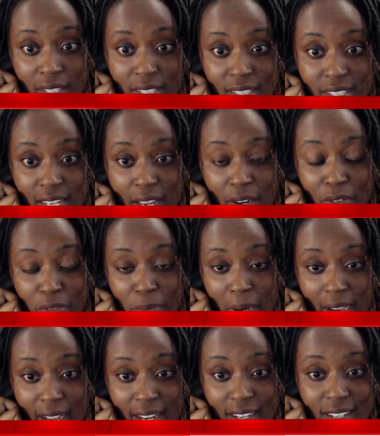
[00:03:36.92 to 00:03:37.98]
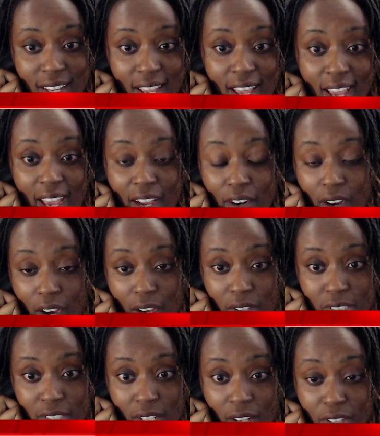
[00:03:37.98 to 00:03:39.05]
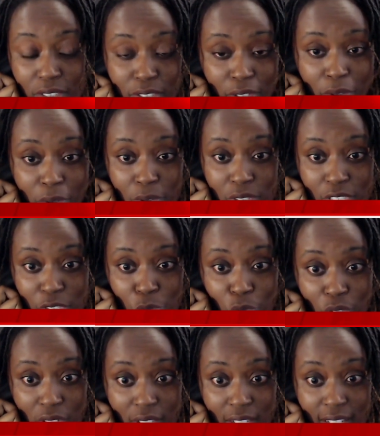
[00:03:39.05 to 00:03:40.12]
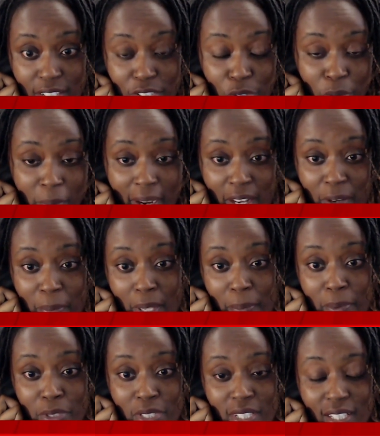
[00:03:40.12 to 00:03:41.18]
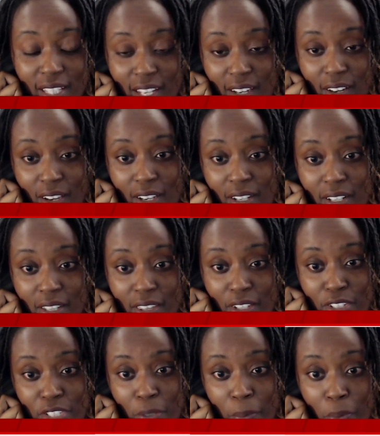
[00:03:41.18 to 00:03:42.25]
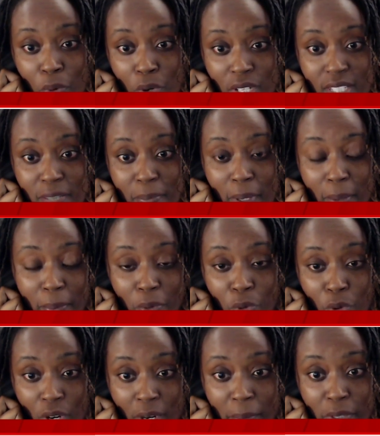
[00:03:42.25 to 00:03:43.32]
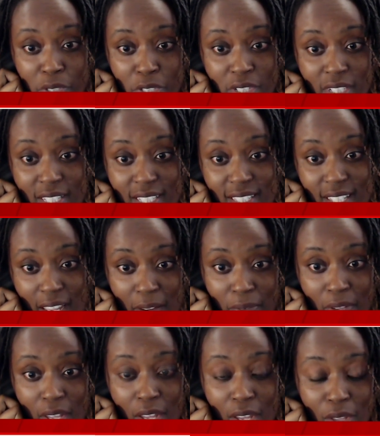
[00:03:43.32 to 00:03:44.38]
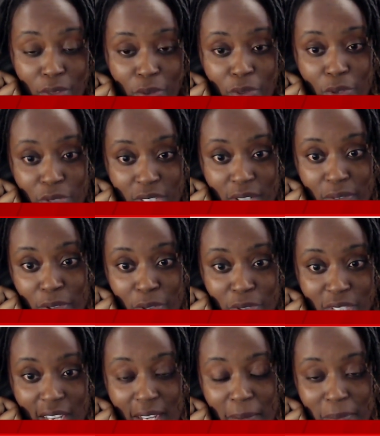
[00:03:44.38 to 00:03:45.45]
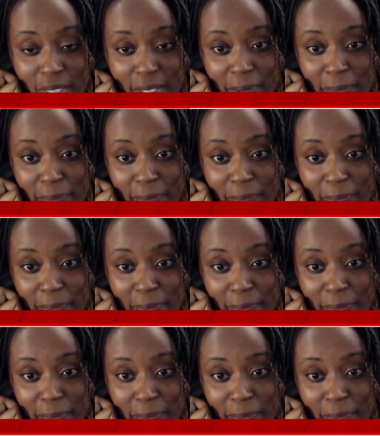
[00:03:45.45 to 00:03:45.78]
state of mind. And also just wanting to remind people to lean on their supports, people who are emotionally safe through those difficult times.